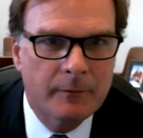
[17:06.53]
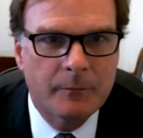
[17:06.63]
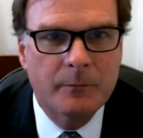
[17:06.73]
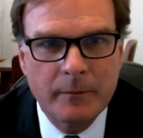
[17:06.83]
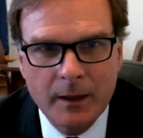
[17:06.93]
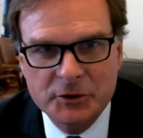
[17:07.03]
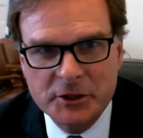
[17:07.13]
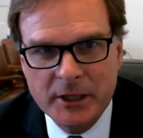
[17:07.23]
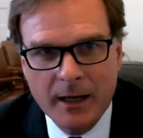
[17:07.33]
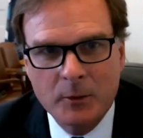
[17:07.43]
Yeah, if
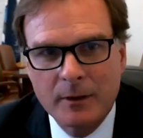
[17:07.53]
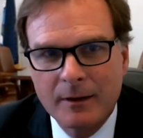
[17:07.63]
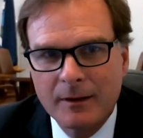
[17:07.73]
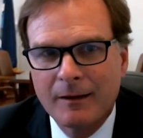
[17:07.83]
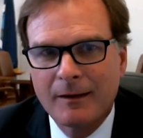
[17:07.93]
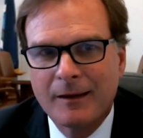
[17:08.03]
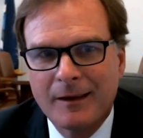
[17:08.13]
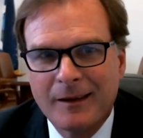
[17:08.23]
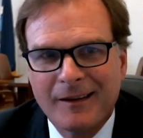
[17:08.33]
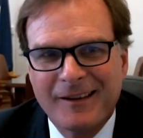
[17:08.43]
you're leaning forward that way,
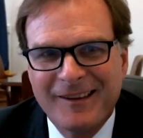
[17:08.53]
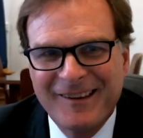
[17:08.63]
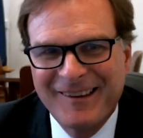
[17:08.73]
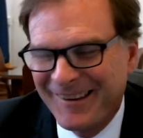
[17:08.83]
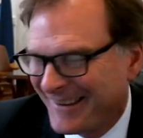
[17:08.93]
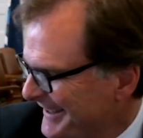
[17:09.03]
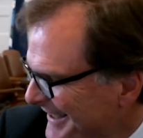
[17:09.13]
it helps. Thank you.